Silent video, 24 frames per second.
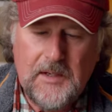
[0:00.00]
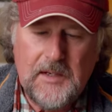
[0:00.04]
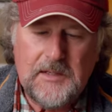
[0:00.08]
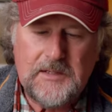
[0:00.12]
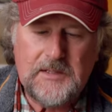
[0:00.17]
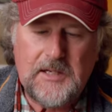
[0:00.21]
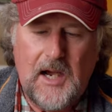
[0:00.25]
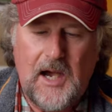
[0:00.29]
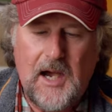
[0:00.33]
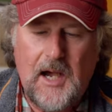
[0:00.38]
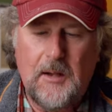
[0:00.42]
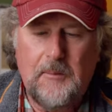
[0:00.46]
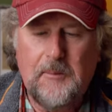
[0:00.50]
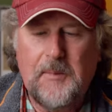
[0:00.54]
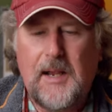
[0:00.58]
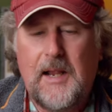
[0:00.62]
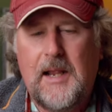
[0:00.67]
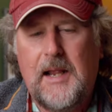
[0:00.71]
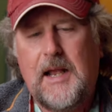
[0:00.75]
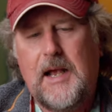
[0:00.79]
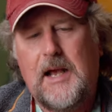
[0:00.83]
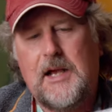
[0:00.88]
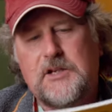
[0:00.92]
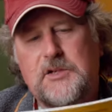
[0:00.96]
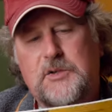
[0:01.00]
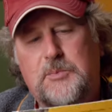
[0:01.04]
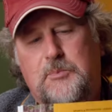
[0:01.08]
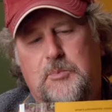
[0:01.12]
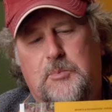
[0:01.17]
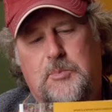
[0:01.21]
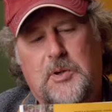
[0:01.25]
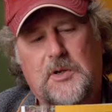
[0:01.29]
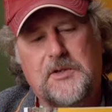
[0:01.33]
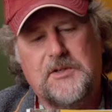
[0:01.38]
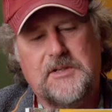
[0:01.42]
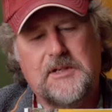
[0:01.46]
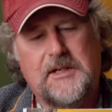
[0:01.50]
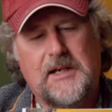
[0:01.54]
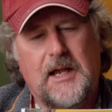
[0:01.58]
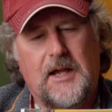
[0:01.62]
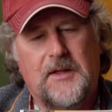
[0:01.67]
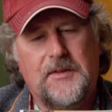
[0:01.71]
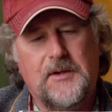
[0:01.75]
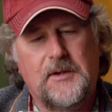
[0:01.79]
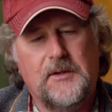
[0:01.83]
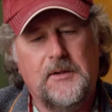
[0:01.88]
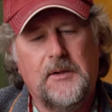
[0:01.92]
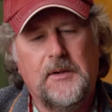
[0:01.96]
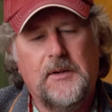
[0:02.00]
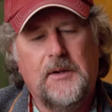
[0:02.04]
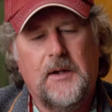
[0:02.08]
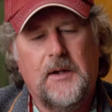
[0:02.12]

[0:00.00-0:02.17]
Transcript: Tom has put together